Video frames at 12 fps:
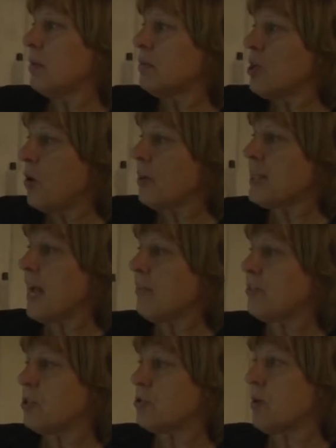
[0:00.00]
notice how
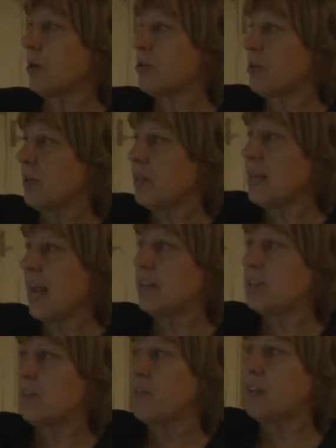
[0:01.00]
the structure is.
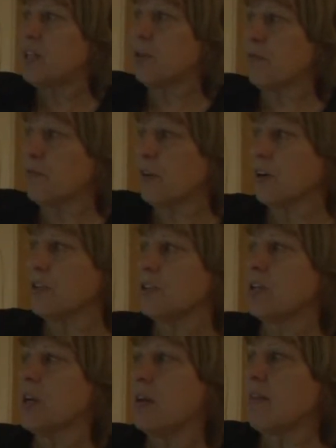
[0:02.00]
Activities are
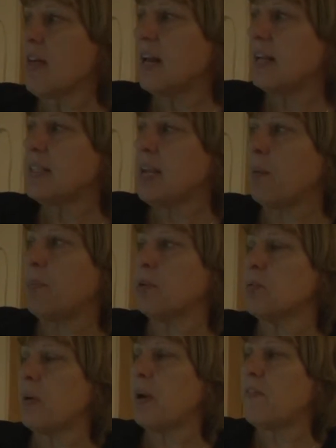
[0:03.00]
first, then
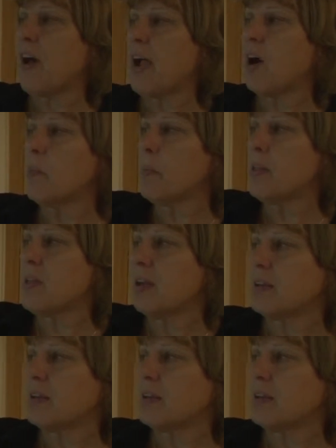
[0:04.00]
examples. But if I open the